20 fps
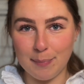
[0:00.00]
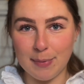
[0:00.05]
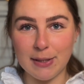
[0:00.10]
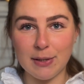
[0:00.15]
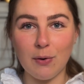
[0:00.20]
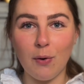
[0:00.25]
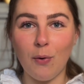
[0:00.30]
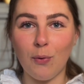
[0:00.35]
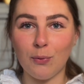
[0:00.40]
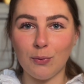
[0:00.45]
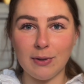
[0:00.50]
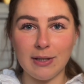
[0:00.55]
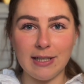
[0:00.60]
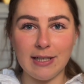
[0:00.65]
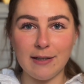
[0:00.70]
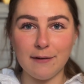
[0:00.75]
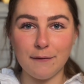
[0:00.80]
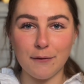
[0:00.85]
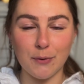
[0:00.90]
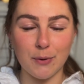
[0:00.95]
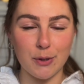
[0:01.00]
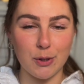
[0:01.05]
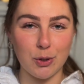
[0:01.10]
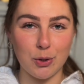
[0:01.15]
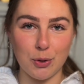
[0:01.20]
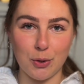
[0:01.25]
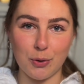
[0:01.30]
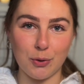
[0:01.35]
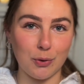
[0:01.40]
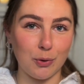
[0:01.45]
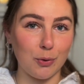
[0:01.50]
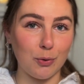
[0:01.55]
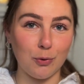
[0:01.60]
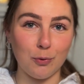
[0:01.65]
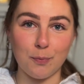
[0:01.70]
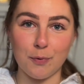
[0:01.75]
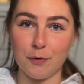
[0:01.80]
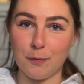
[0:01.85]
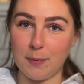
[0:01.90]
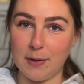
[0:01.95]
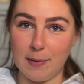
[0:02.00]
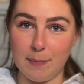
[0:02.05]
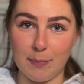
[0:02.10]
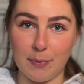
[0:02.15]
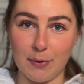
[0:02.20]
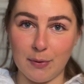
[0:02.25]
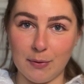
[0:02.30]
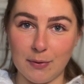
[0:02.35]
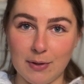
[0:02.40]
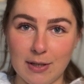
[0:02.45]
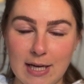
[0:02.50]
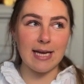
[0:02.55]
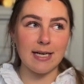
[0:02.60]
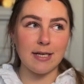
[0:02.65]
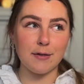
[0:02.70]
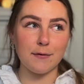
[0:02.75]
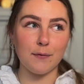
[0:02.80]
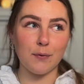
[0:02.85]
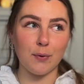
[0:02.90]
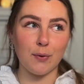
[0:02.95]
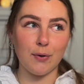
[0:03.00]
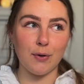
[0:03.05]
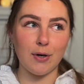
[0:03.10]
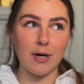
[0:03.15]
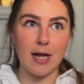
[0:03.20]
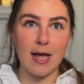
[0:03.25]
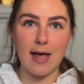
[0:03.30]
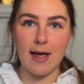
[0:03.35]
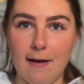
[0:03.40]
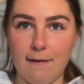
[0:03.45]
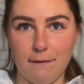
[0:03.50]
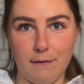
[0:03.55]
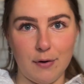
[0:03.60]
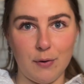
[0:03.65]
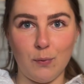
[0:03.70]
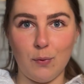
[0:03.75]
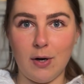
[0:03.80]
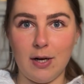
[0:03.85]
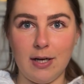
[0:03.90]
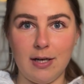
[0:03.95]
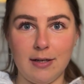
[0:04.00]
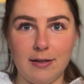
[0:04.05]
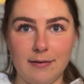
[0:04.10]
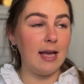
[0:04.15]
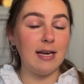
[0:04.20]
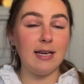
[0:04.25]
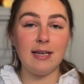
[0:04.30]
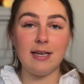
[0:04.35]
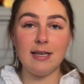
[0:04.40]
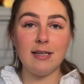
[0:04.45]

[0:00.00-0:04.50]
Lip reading: been only for a certain group of people. It's for everyone. And it